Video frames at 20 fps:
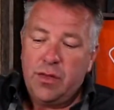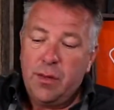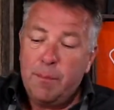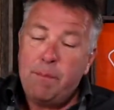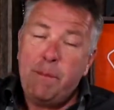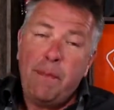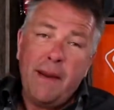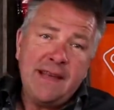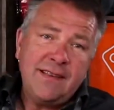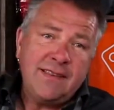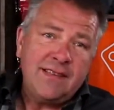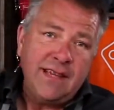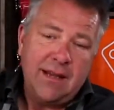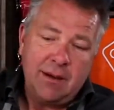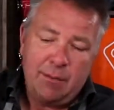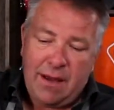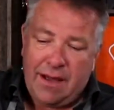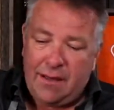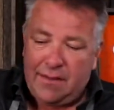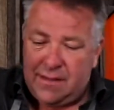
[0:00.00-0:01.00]
The best thing
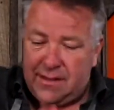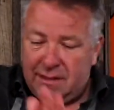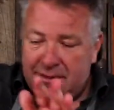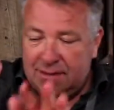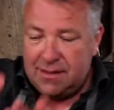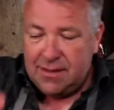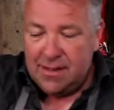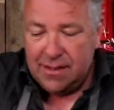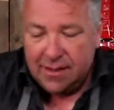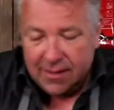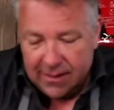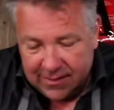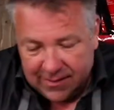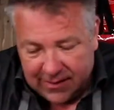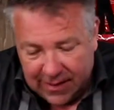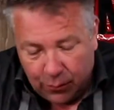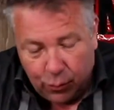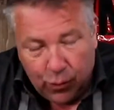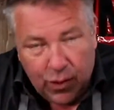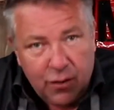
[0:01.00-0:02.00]
about these is
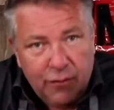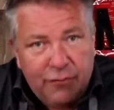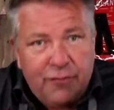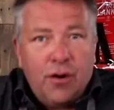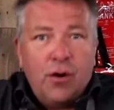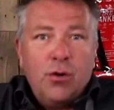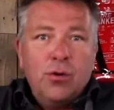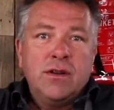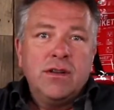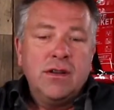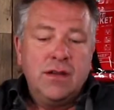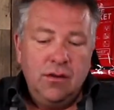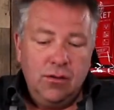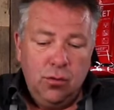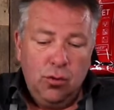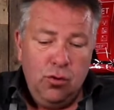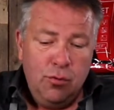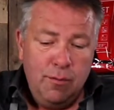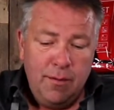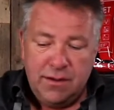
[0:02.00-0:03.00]
they will fold
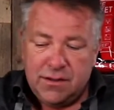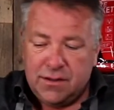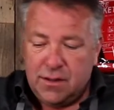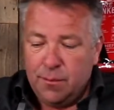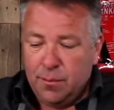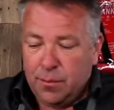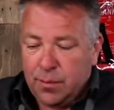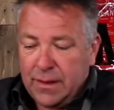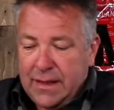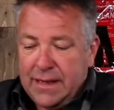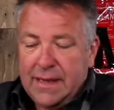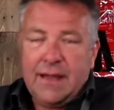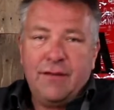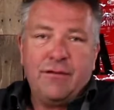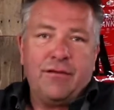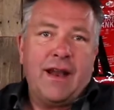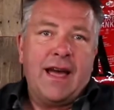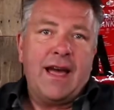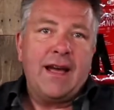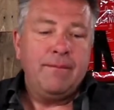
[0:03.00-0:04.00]
almost completely
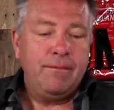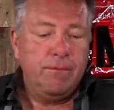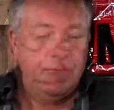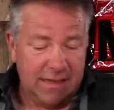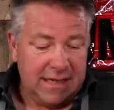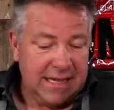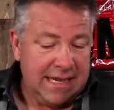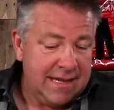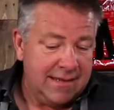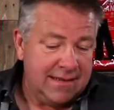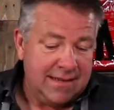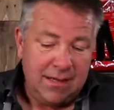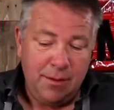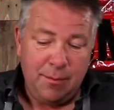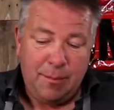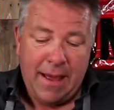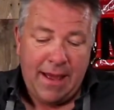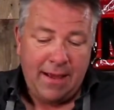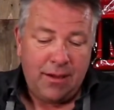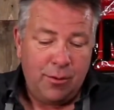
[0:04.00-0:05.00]
flat, easy to
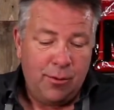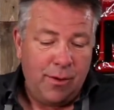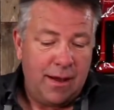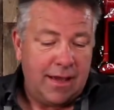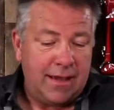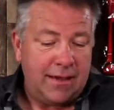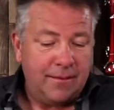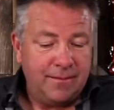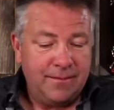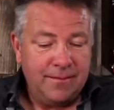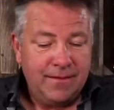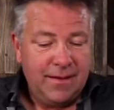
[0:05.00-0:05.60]
pack away.